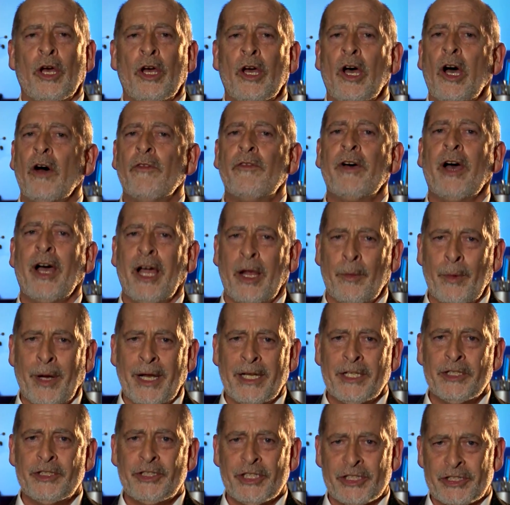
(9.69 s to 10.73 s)
of Hyway
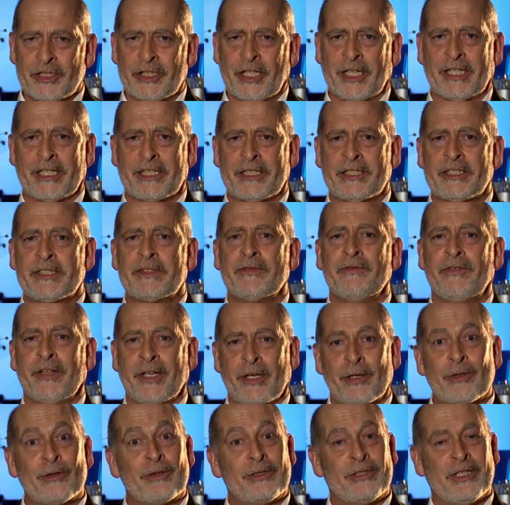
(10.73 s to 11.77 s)
Logistics
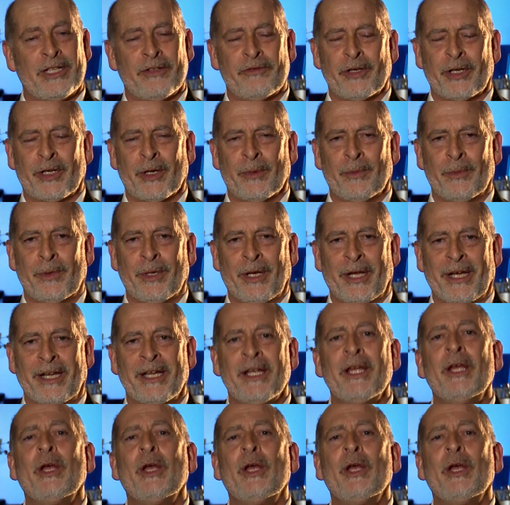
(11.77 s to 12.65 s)
Vehicle Delivery Company.